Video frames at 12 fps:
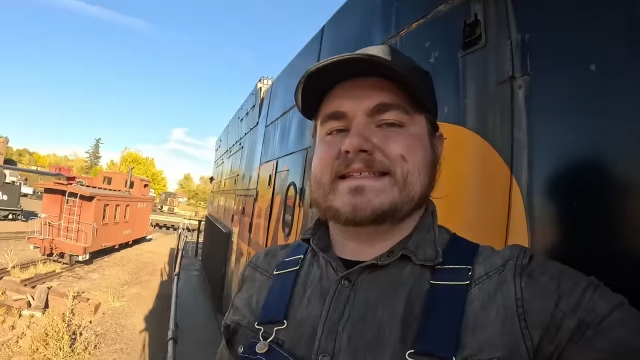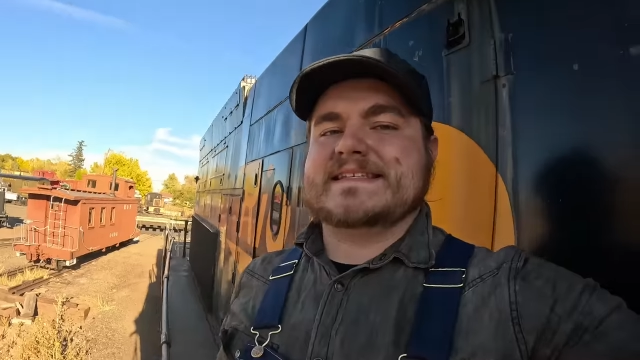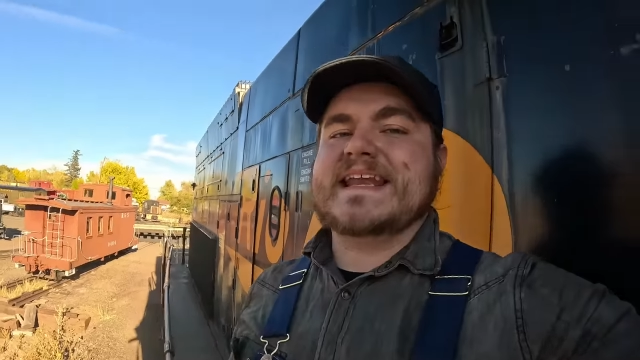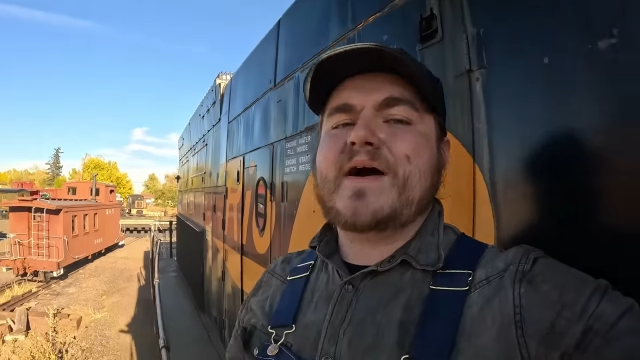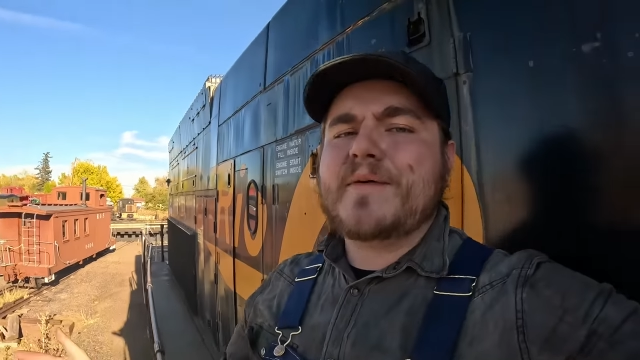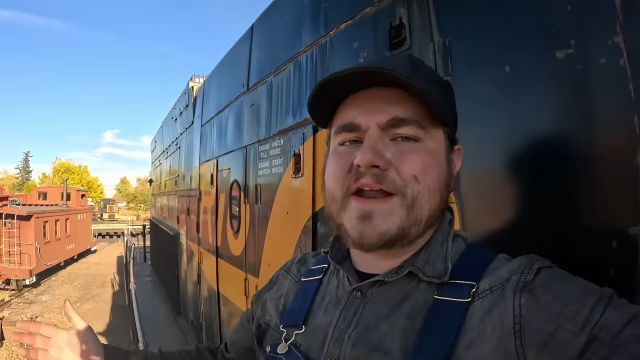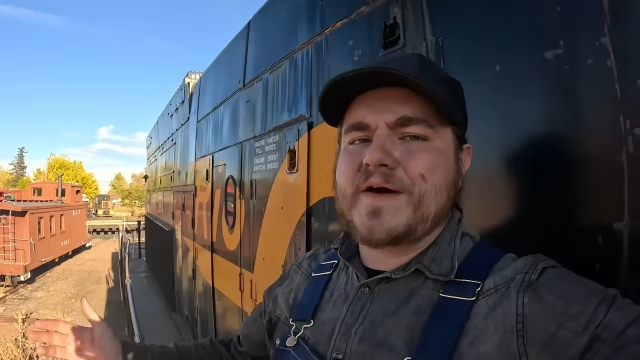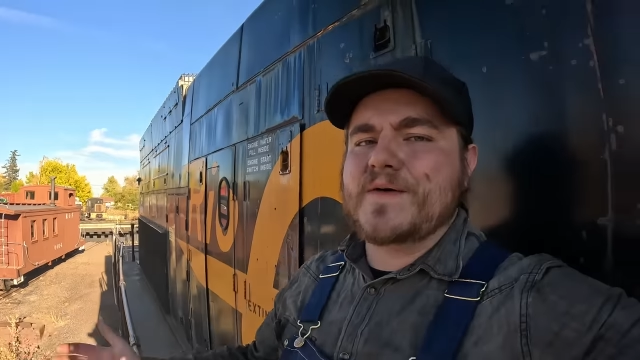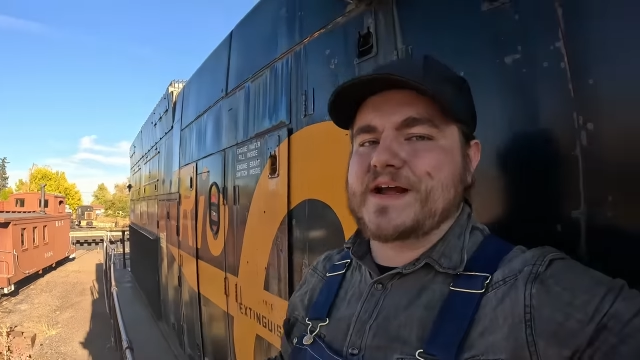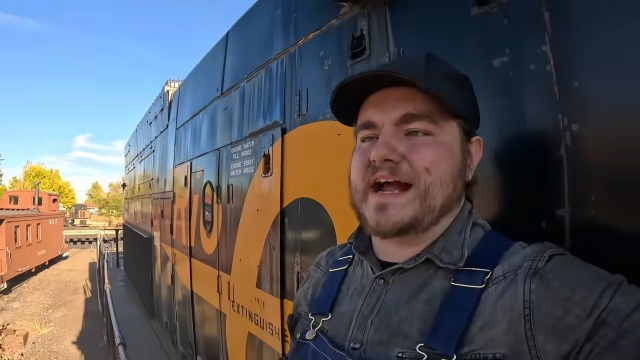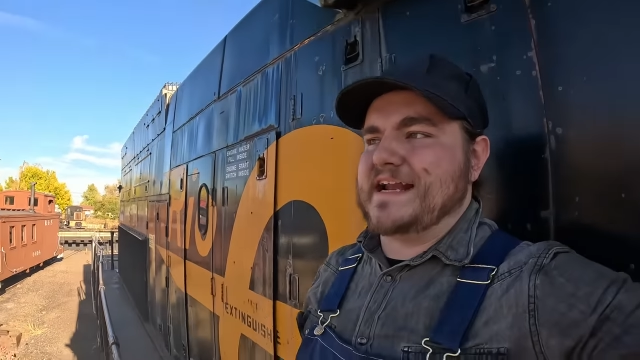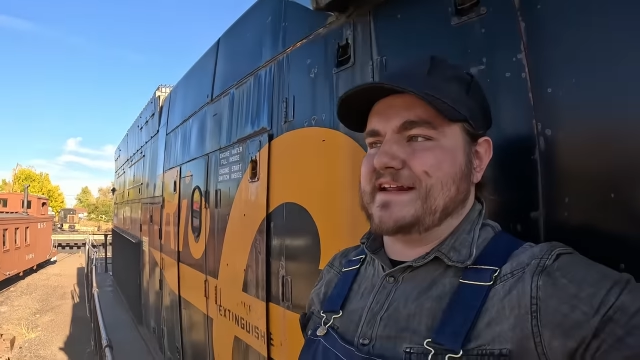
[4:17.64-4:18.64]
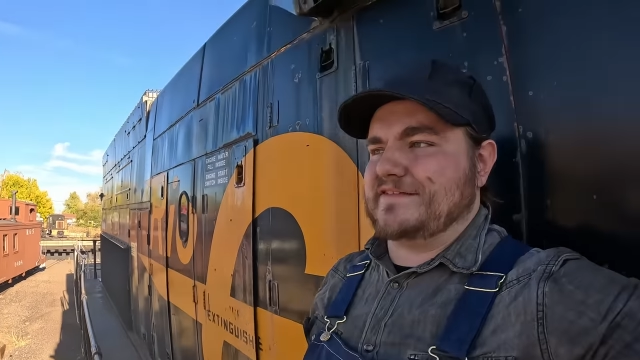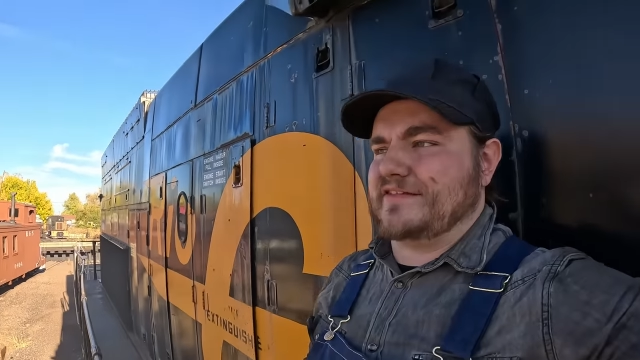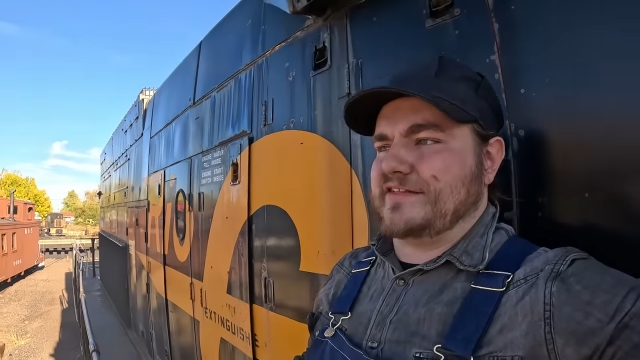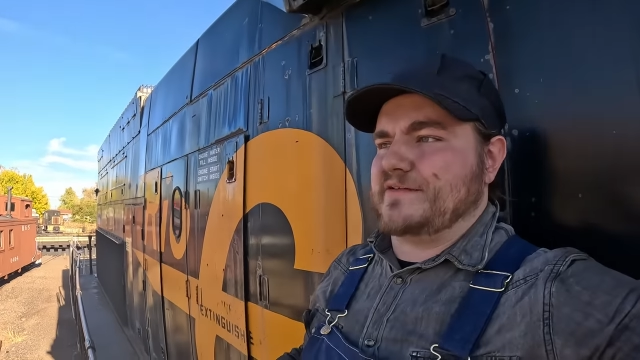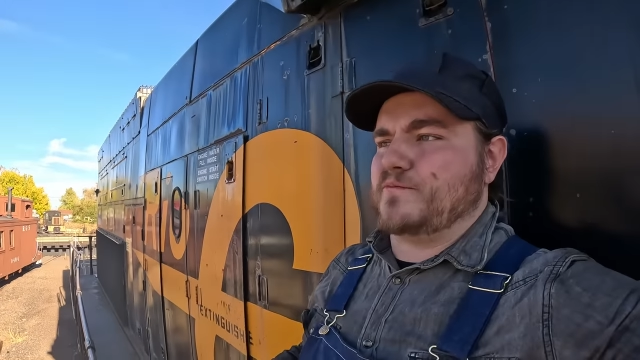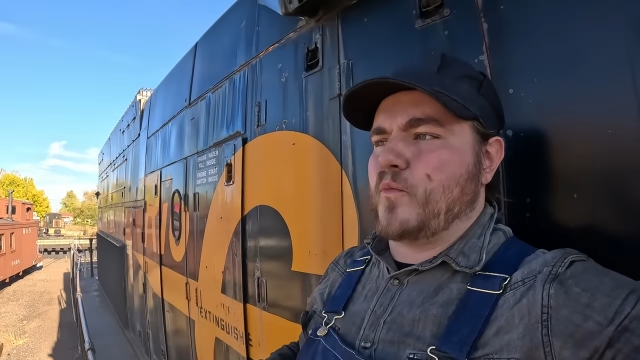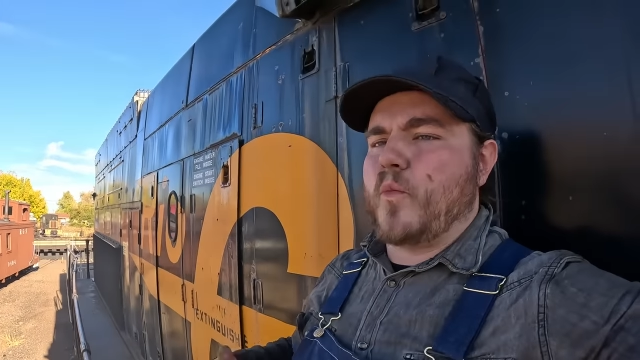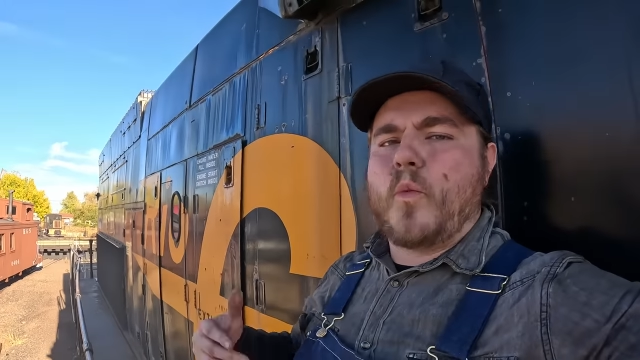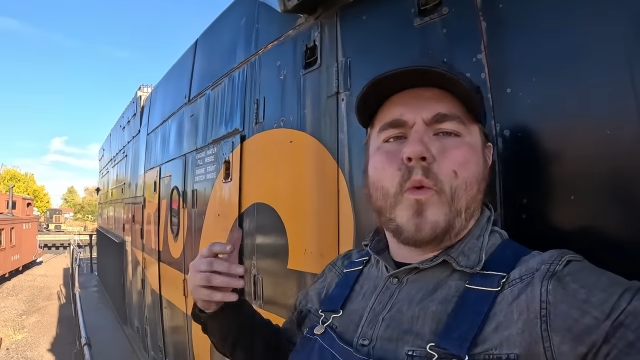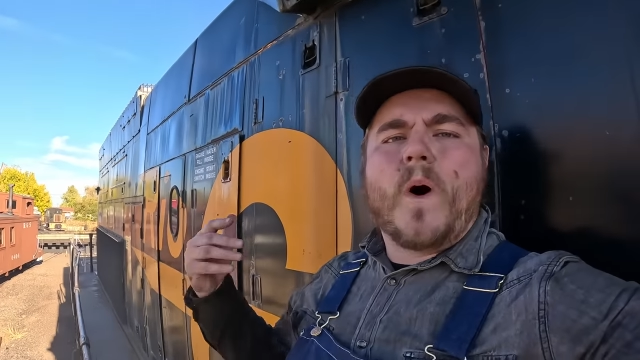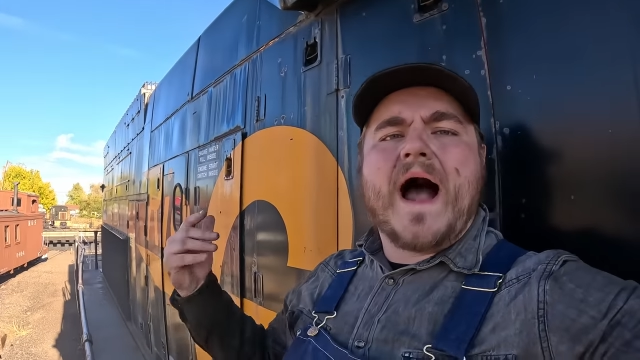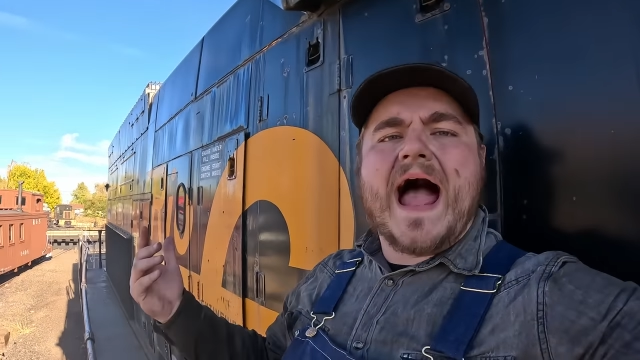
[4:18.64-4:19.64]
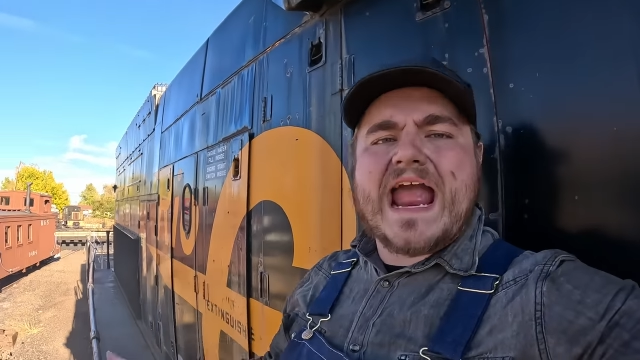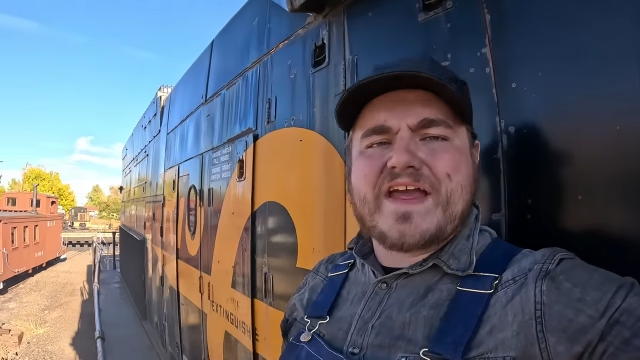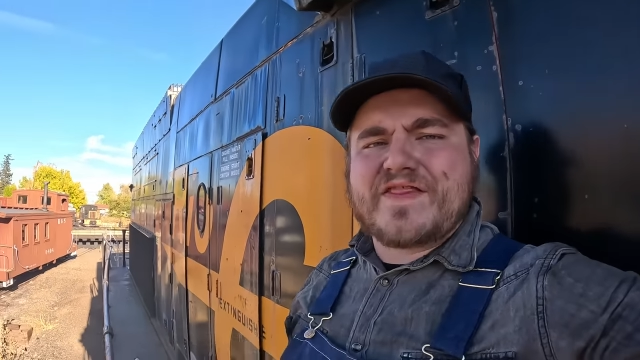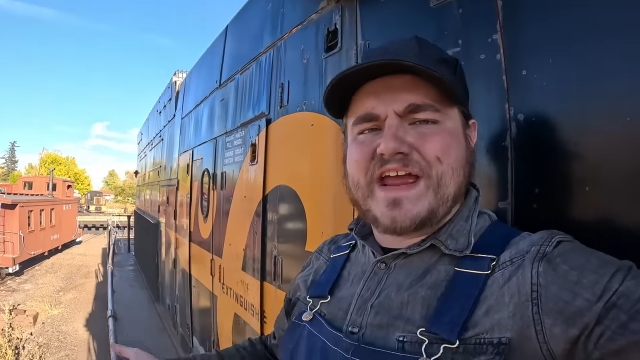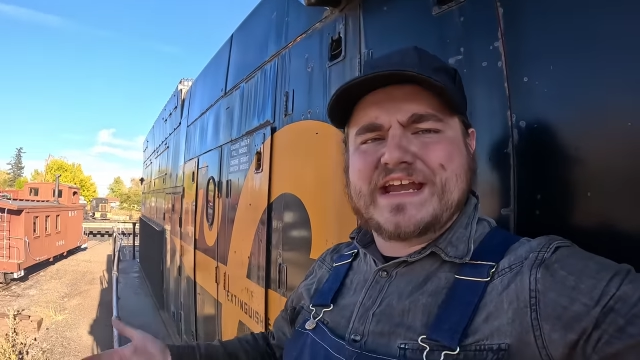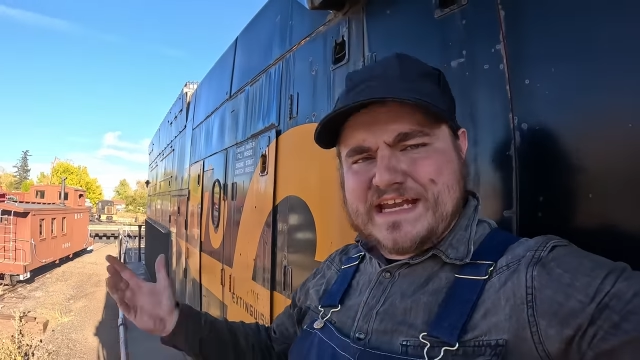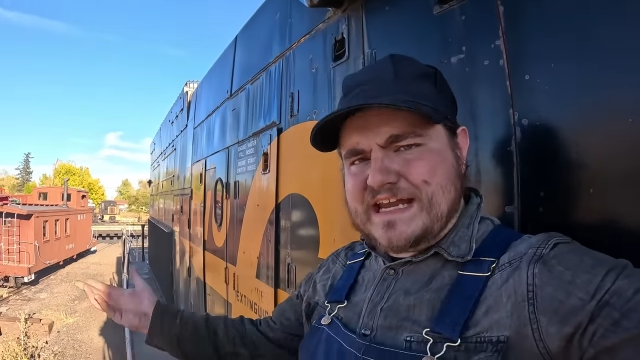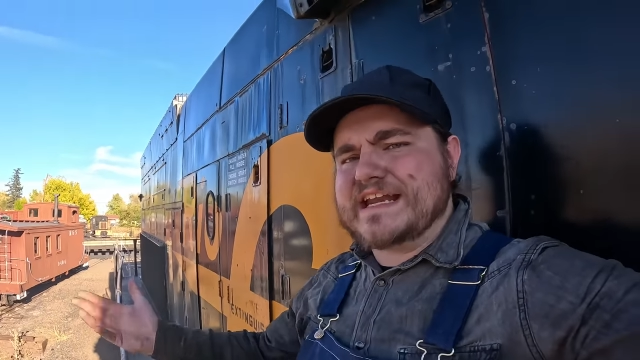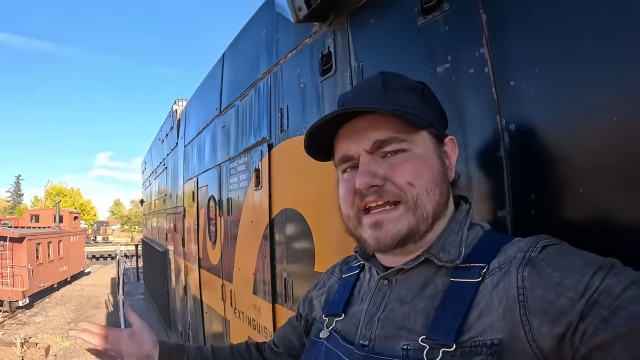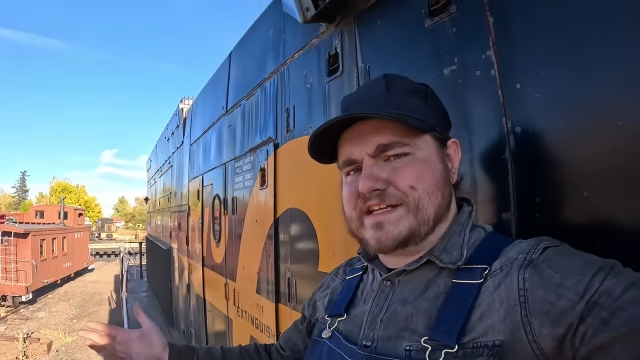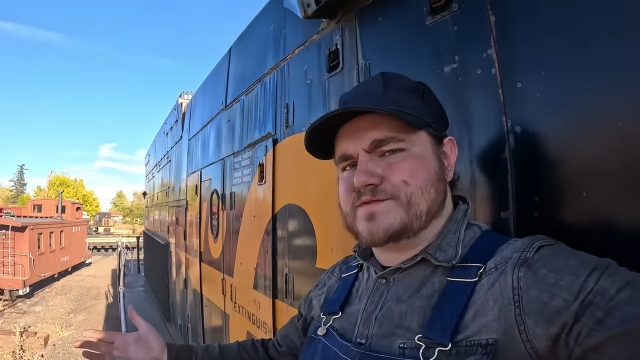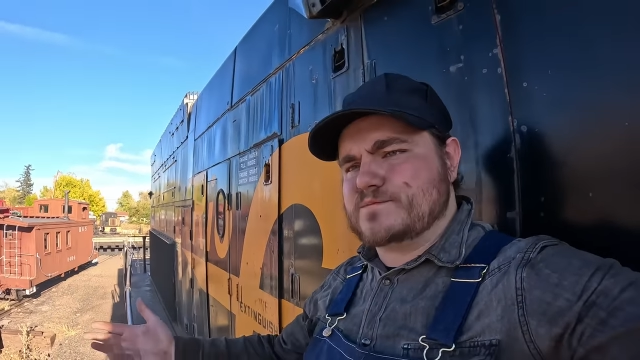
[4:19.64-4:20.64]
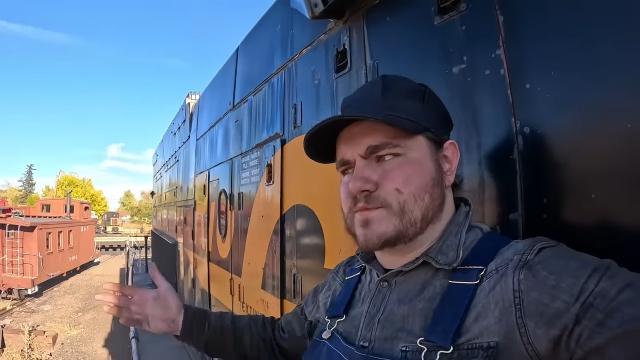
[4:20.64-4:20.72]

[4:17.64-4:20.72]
So now we know kind of the why they needed